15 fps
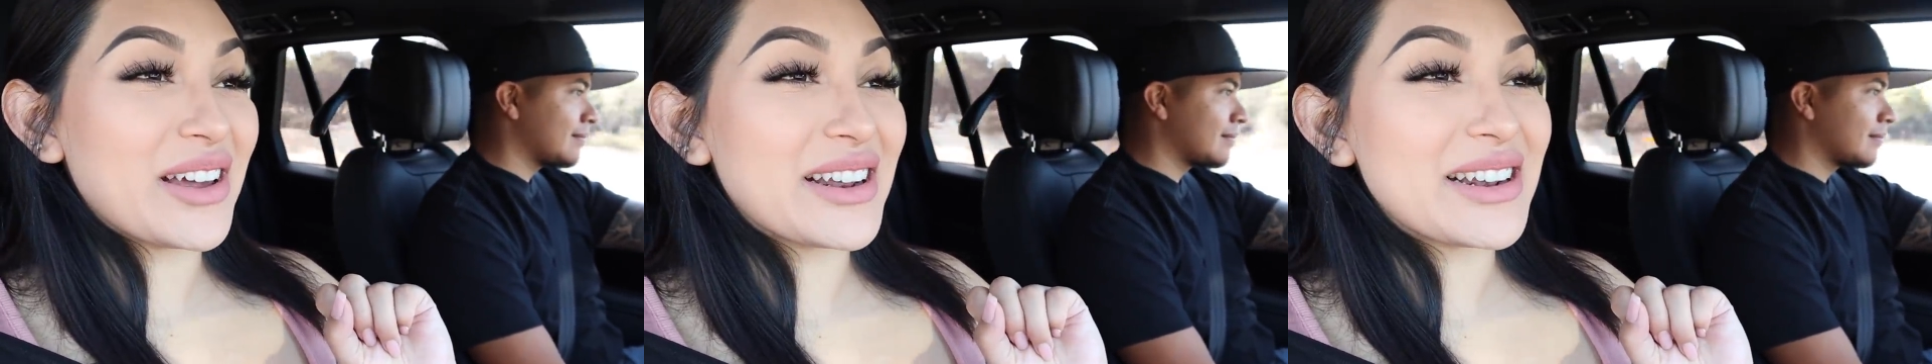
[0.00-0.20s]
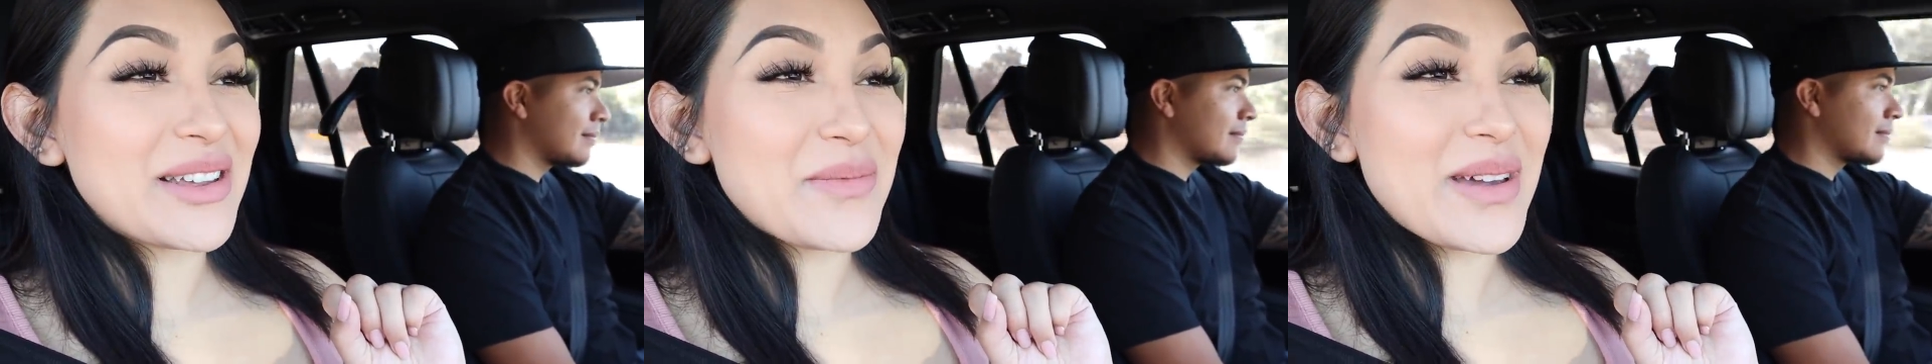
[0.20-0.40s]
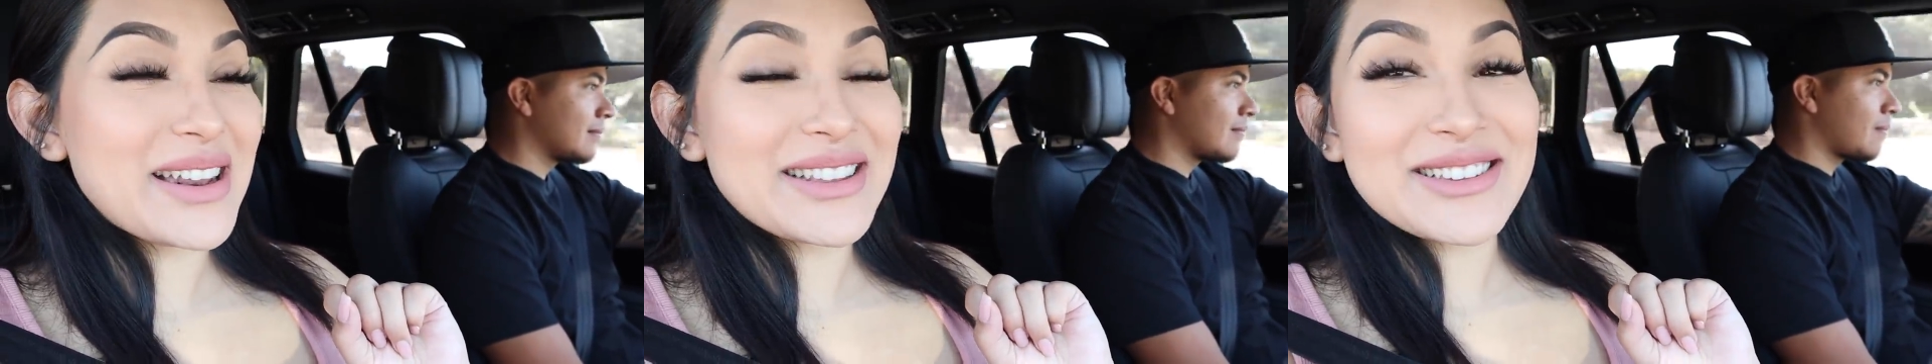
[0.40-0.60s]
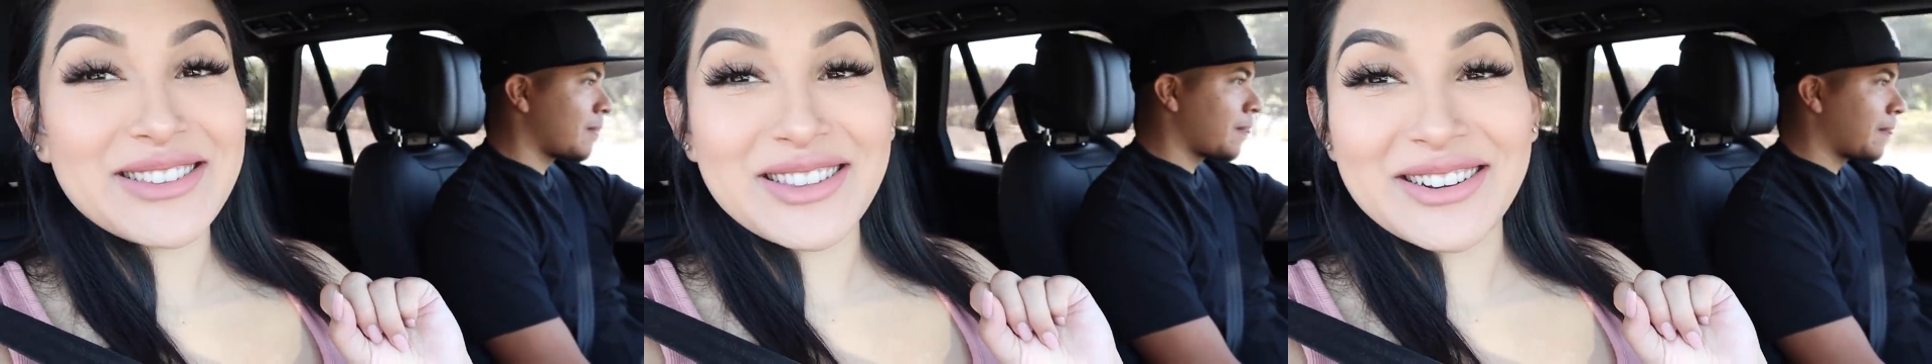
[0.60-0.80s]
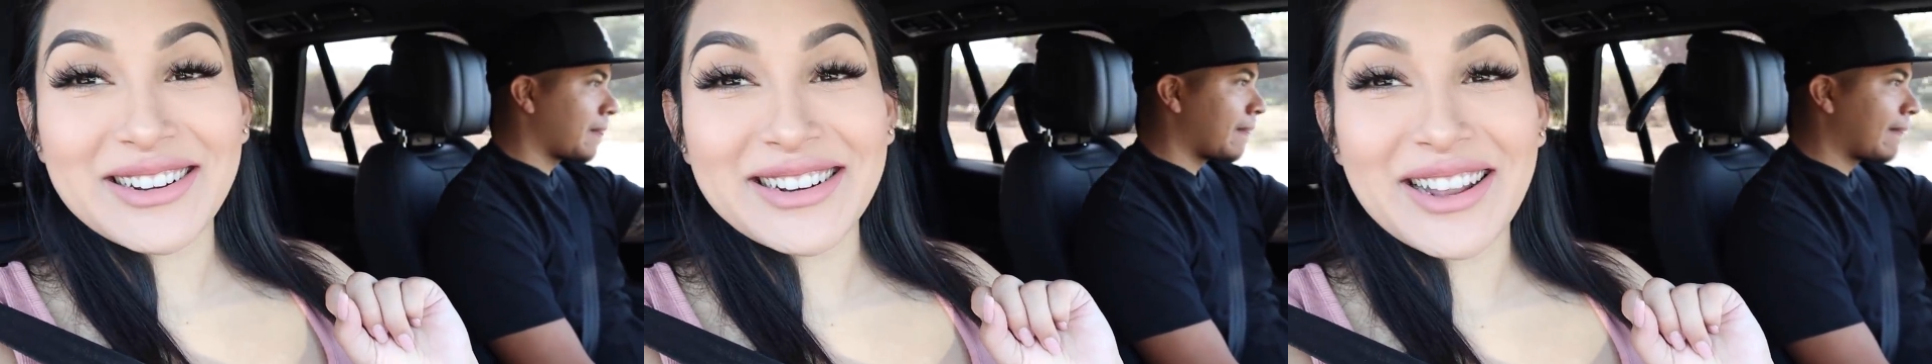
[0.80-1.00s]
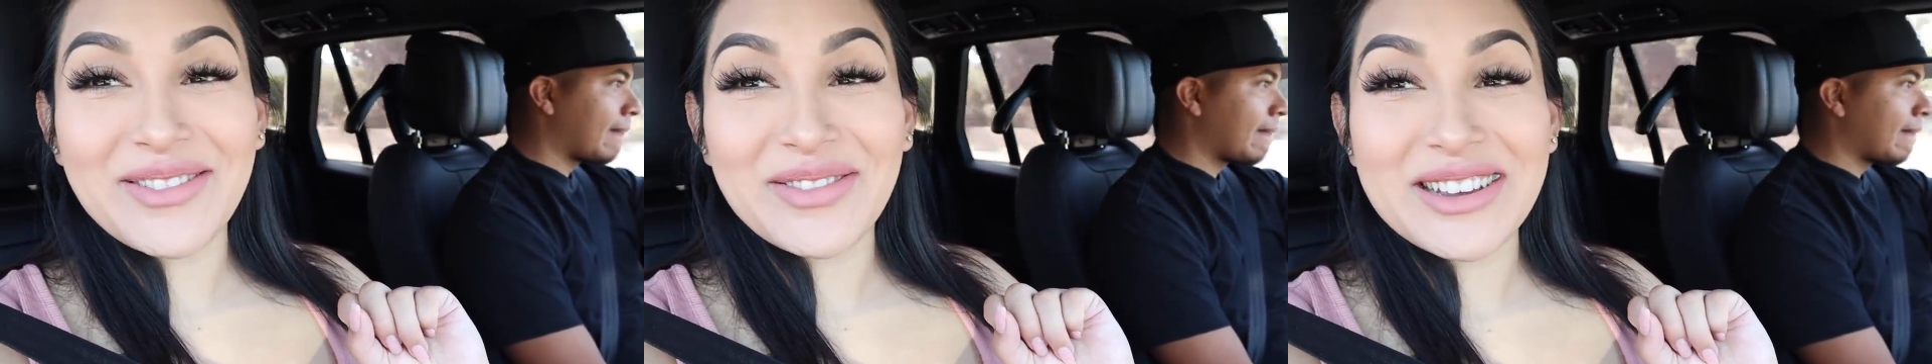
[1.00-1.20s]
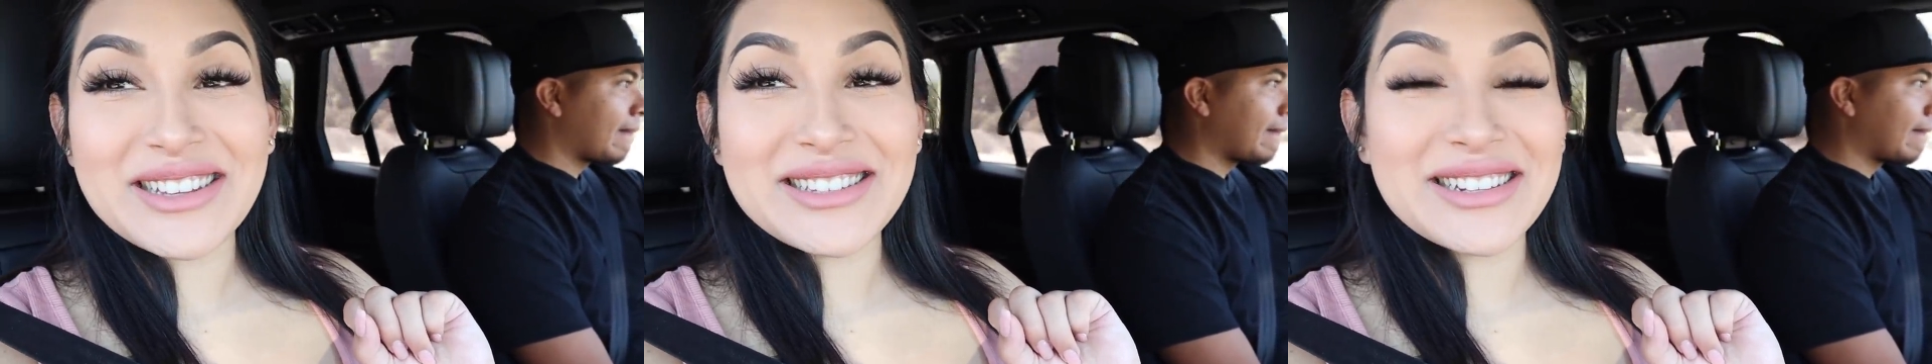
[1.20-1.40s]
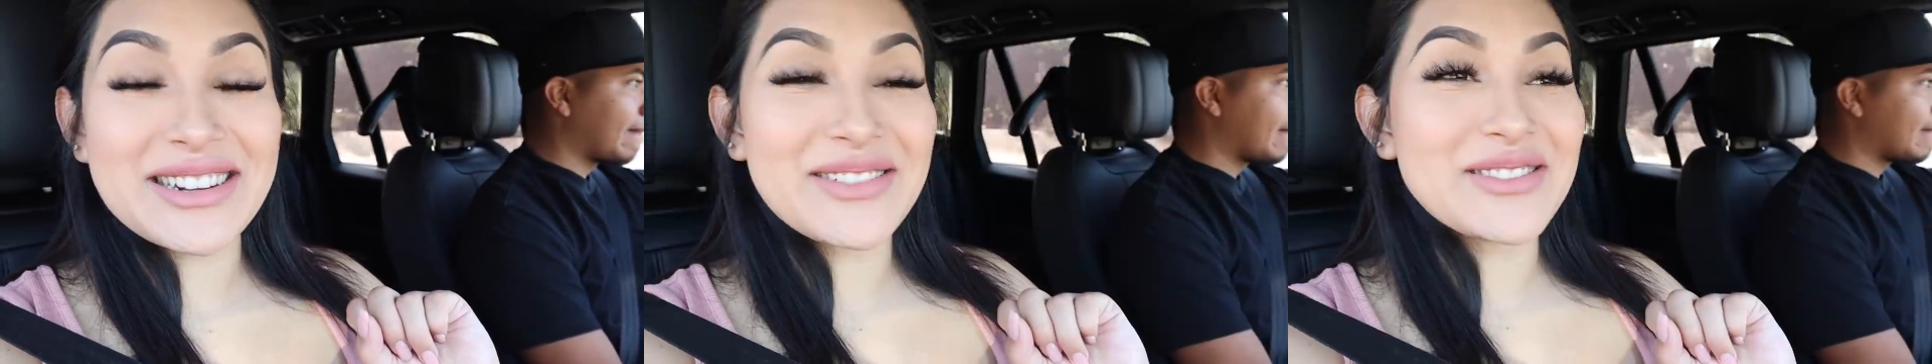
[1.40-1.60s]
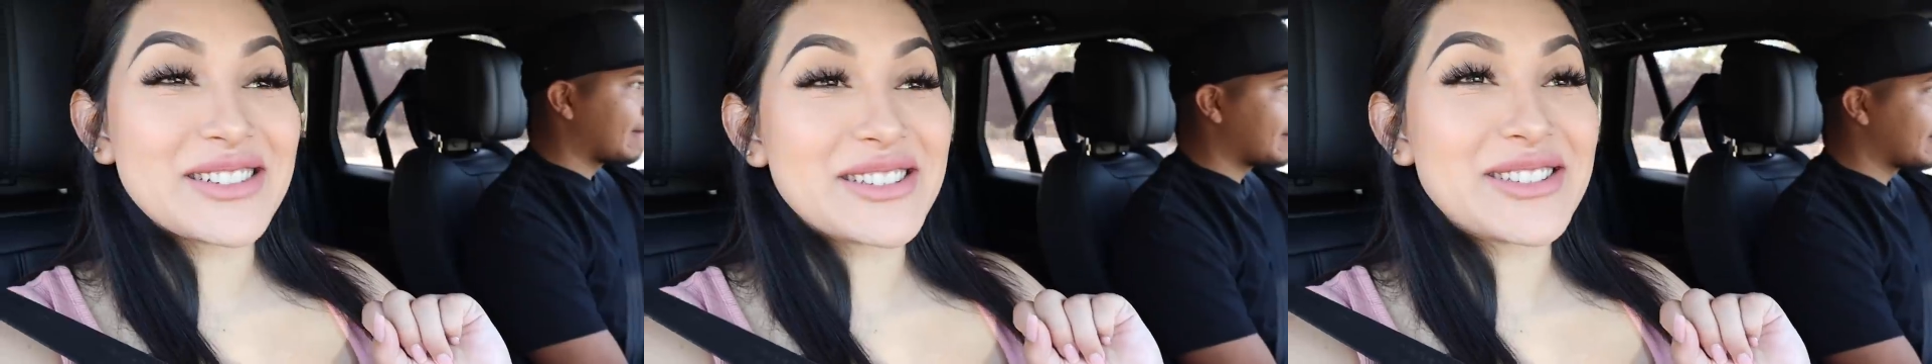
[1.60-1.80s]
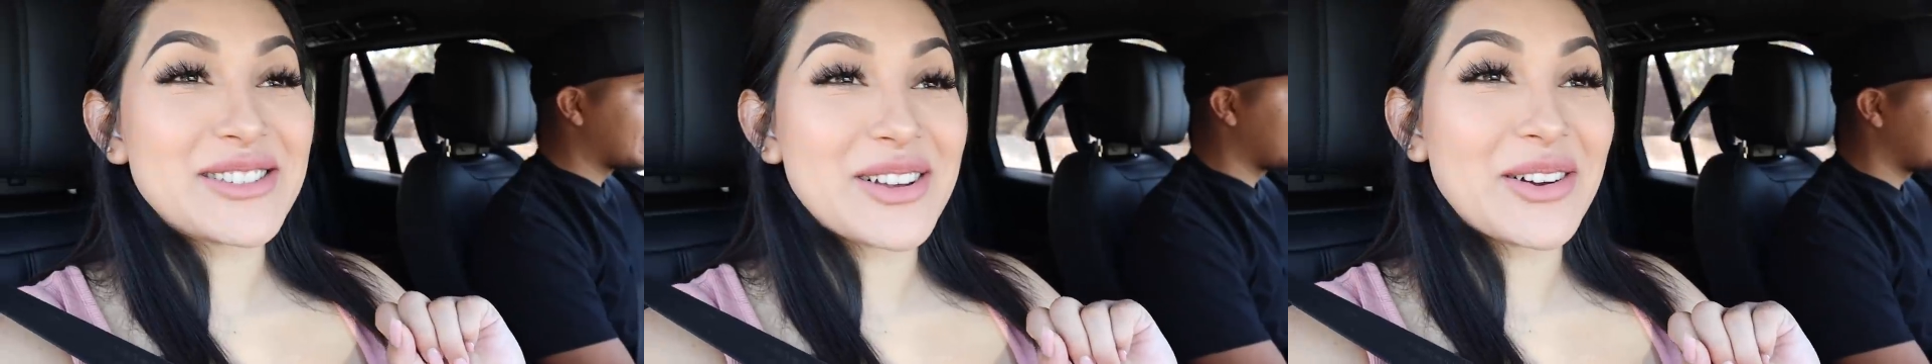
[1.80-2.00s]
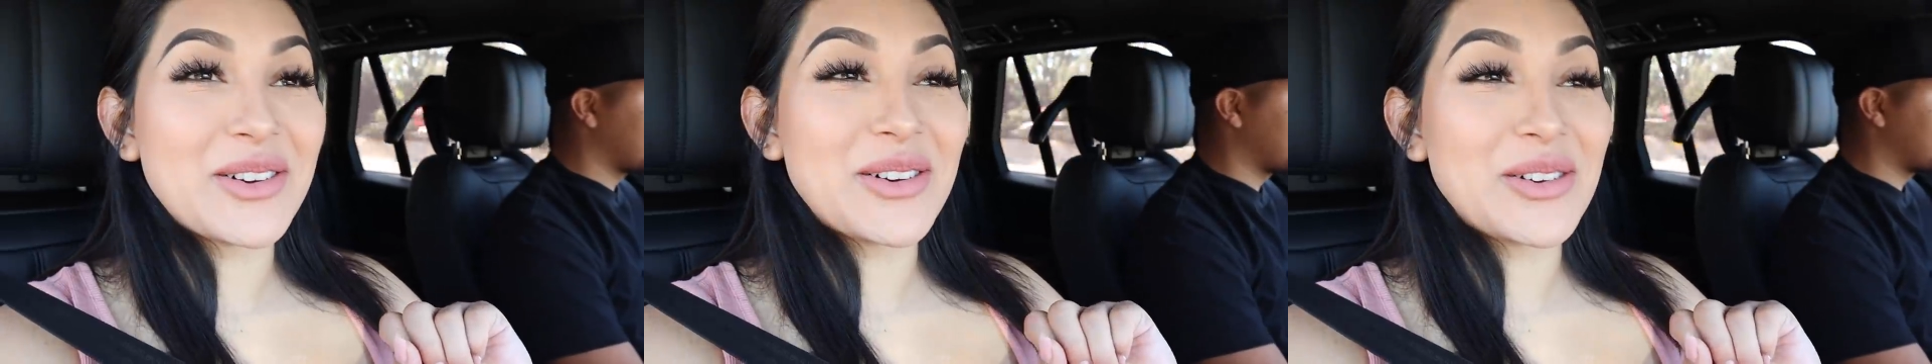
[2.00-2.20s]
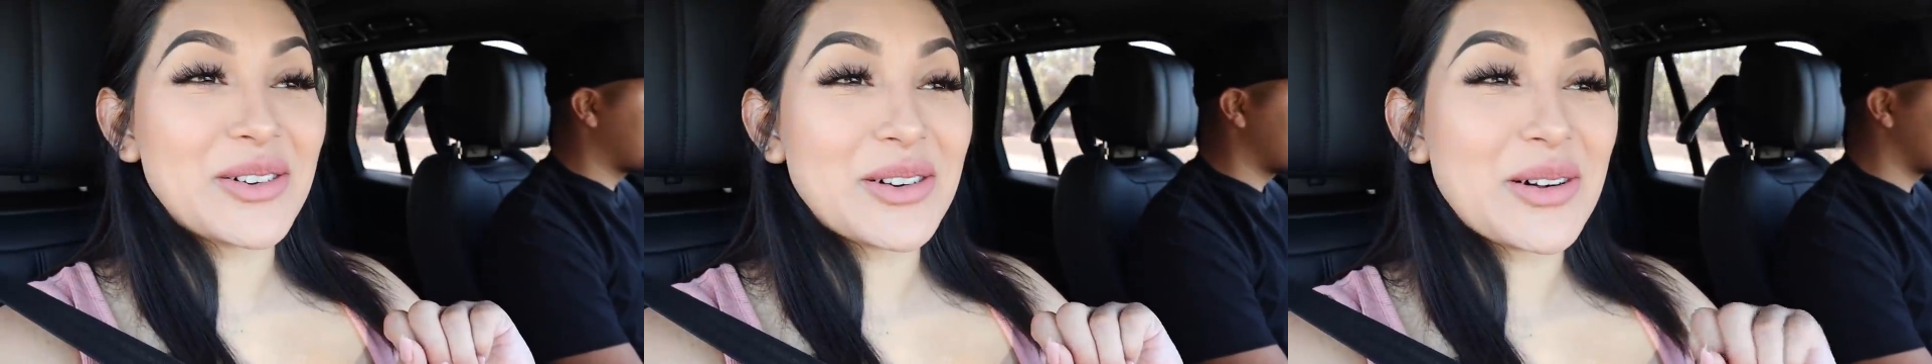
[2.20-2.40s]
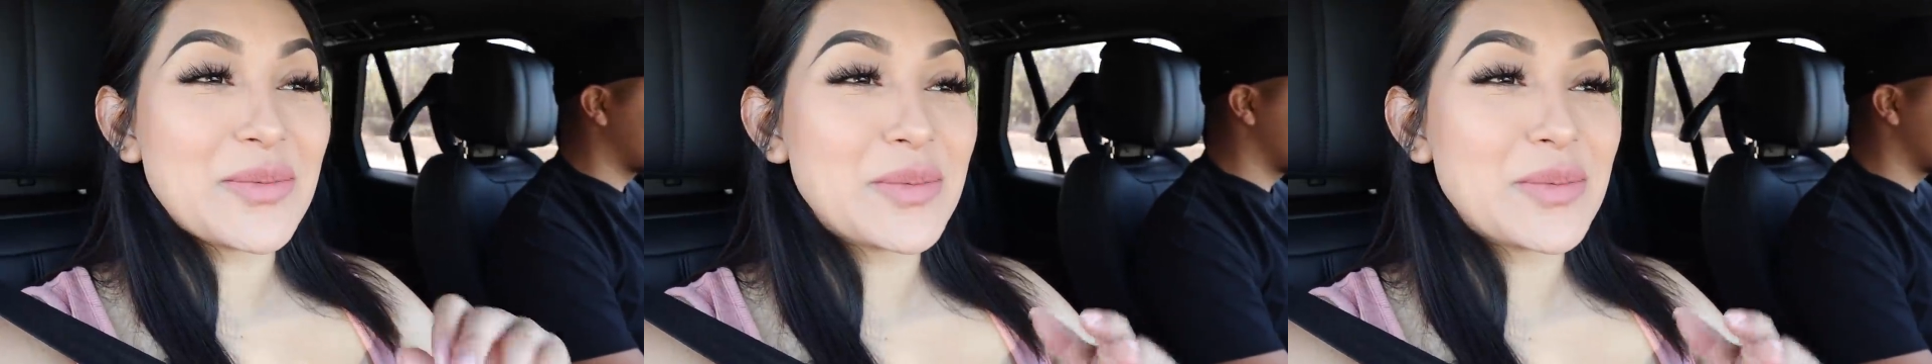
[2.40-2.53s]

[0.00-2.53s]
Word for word: finally made it to 39 weeks and I'm just so